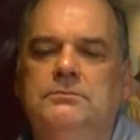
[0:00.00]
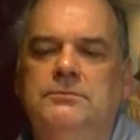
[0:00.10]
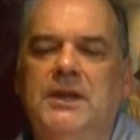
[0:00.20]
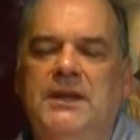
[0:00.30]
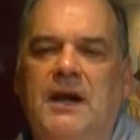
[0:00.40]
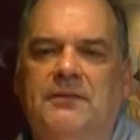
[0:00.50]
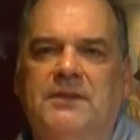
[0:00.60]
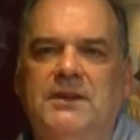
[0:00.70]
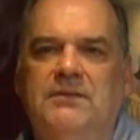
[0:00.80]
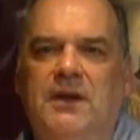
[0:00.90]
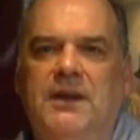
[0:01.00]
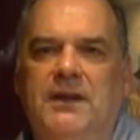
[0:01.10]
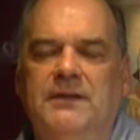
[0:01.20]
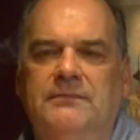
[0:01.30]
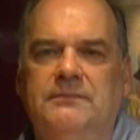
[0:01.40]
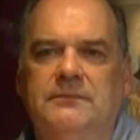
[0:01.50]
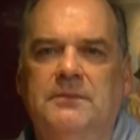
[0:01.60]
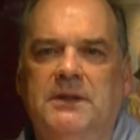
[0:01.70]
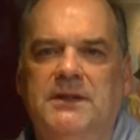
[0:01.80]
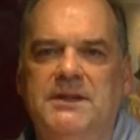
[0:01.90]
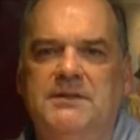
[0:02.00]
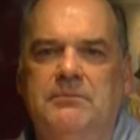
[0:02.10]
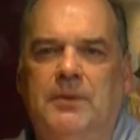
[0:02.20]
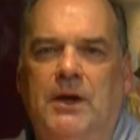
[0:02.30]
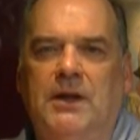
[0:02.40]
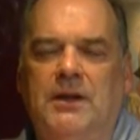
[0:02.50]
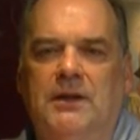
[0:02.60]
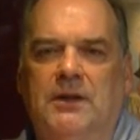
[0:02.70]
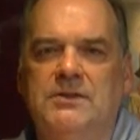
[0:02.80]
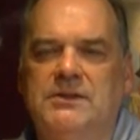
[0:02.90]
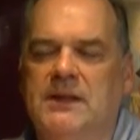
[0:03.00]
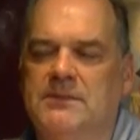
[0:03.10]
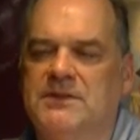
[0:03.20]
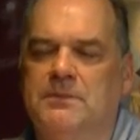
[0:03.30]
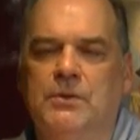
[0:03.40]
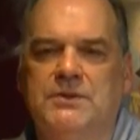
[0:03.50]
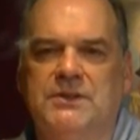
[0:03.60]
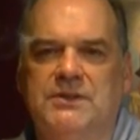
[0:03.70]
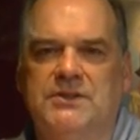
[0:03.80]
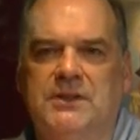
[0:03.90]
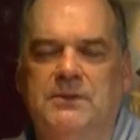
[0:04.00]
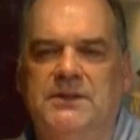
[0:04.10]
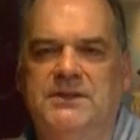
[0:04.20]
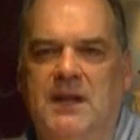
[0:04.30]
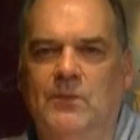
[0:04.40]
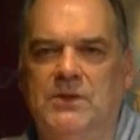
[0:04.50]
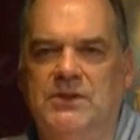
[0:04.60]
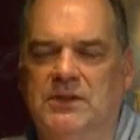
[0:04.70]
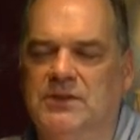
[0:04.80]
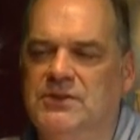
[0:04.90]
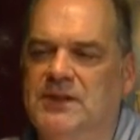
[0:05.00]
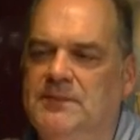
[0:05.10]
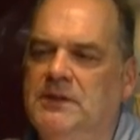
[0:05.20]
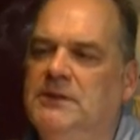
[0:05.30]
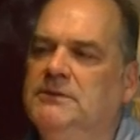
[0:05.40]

need after you've had maybe a decent burger at lunchtime, as opposed to just a wee sandwich at lunchtime.